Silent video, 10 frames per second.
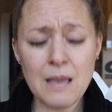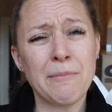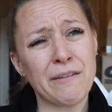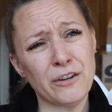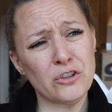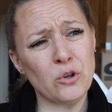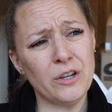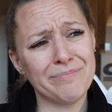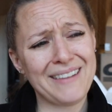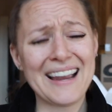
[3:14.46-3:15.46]
My first
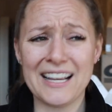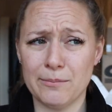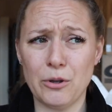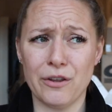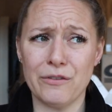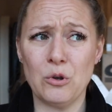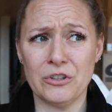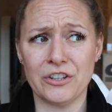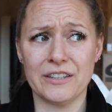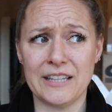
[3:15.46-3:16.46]
hole. I guess both of the
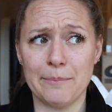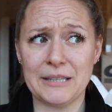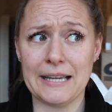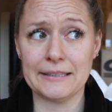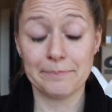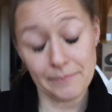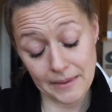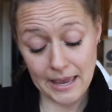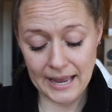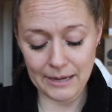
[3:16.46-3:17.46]
holes are the same size.
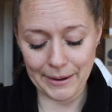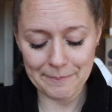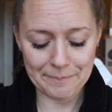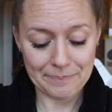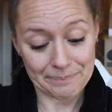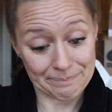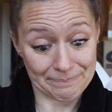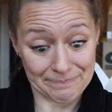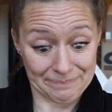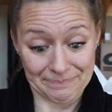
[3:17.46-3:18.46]
Anyway,
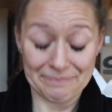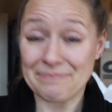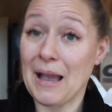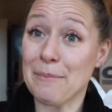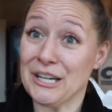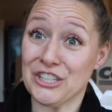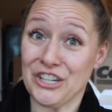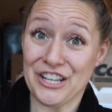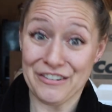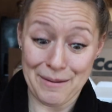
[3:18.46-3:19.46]
I'm gonna show
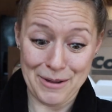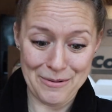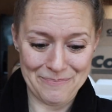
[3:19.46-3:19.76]
you the rainbow